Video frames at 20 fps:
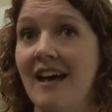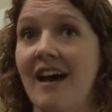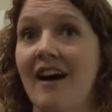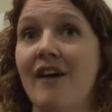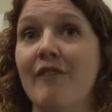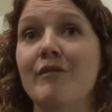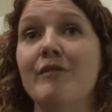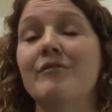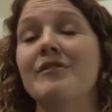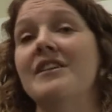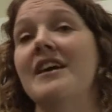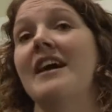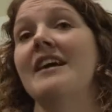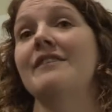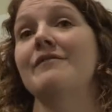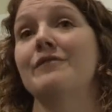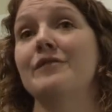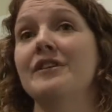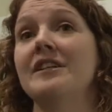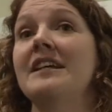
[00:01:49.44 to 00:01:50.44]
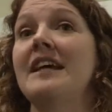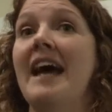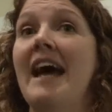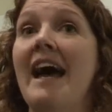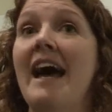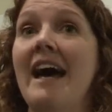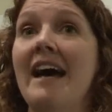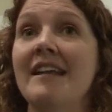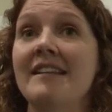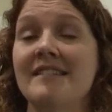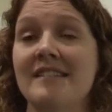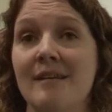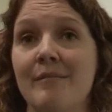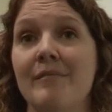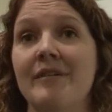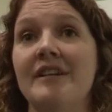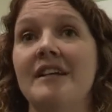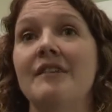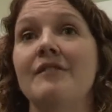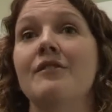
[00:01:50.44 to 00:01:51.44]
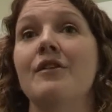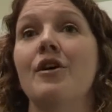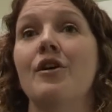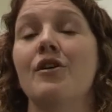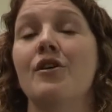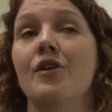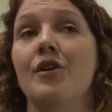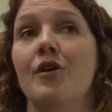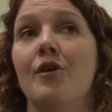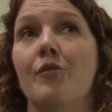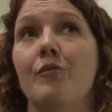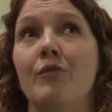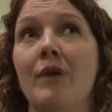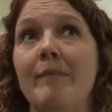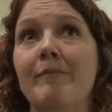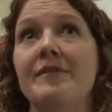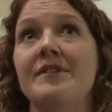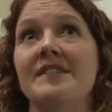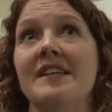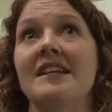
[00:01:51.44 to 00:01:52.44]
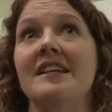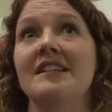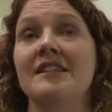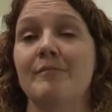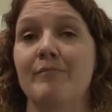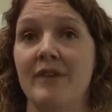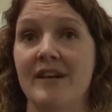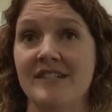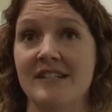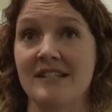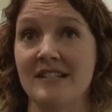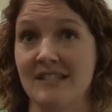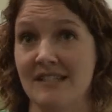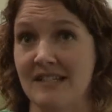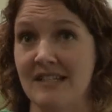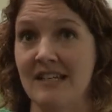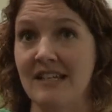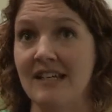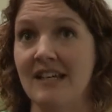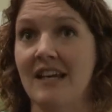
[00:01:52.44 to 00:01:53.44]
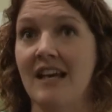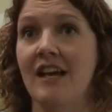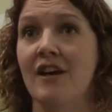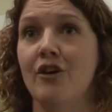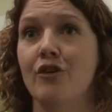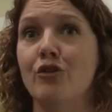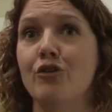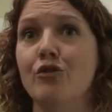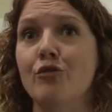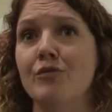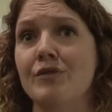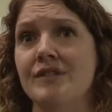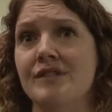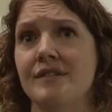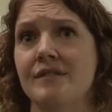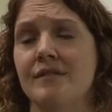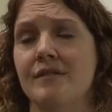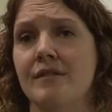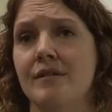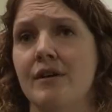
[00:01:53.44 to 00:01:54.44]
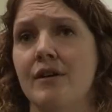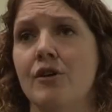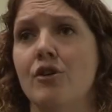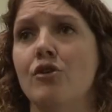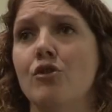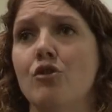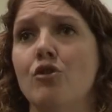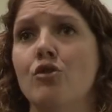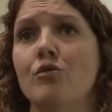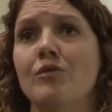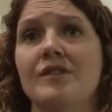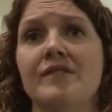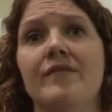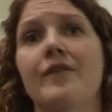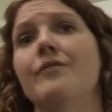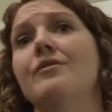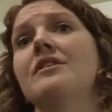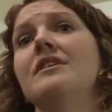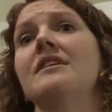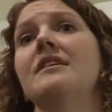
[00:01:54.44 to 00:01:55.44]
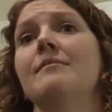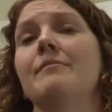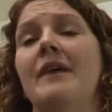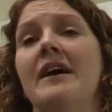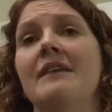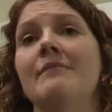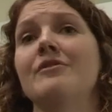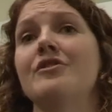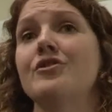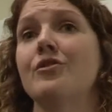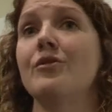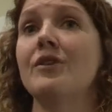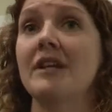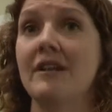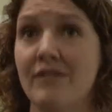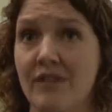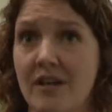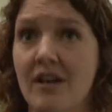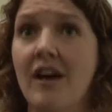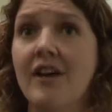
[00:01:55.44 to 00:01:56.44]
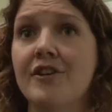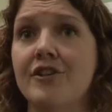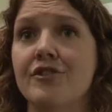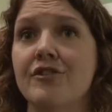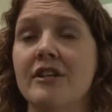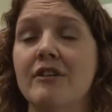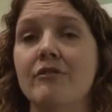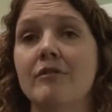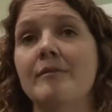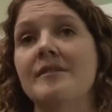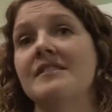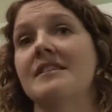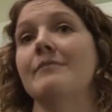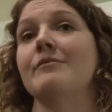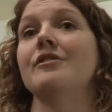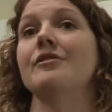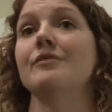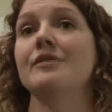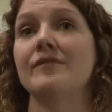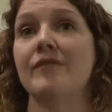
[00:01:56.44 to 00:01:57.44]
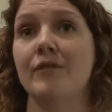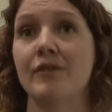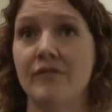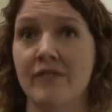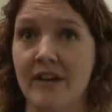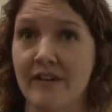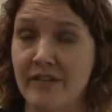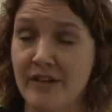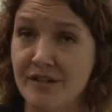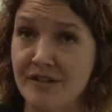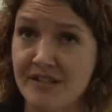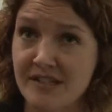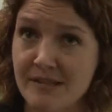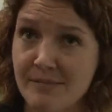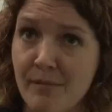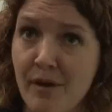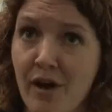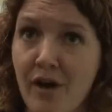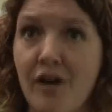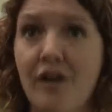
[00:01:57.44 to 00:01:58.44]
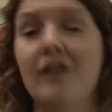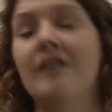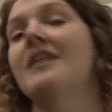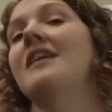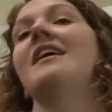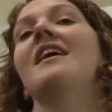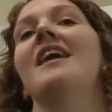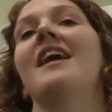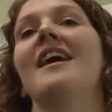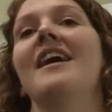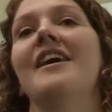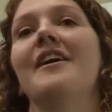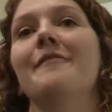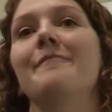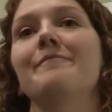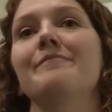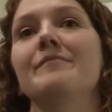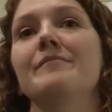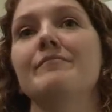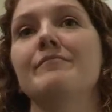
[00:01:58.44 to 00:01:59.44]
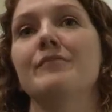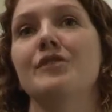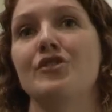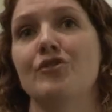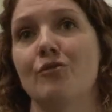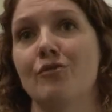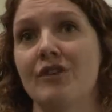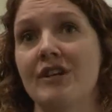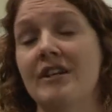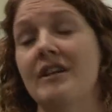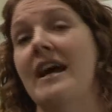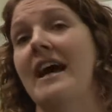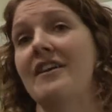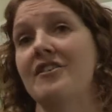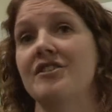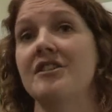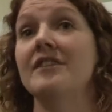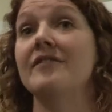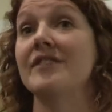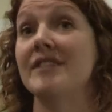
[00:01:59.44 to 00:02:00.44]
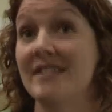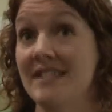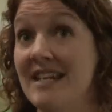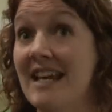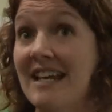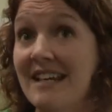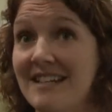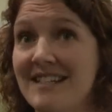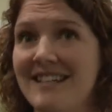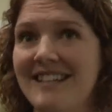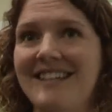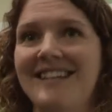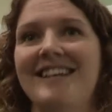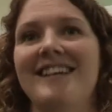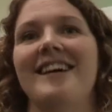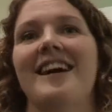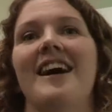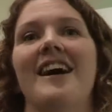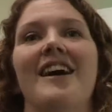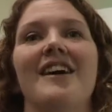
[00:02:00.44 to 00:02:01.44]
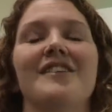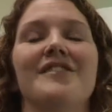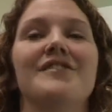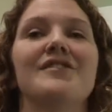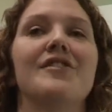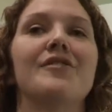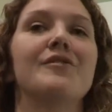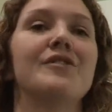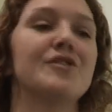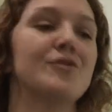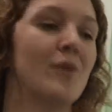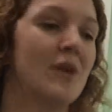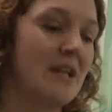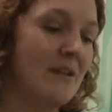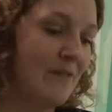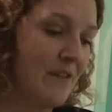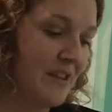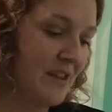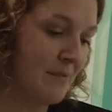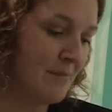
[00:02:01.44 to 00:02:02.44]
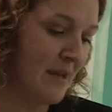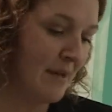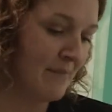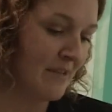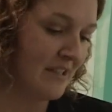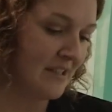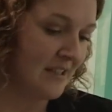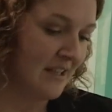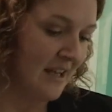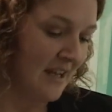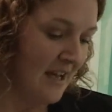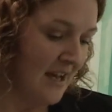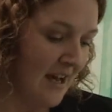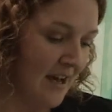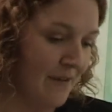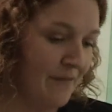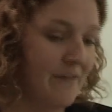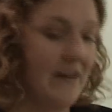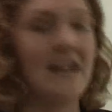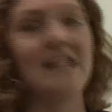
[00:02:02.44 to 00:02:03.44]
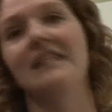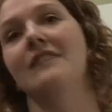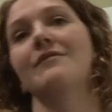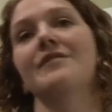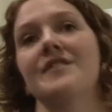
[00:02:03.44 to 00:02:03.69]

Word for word: Uh, we would not have really had somebody representing the presidency who was who was voted by a majority of the country. It would have been someone who was voted by a very small um, majority, actually, of a state. Uh, so the 25th Amendment uh, finally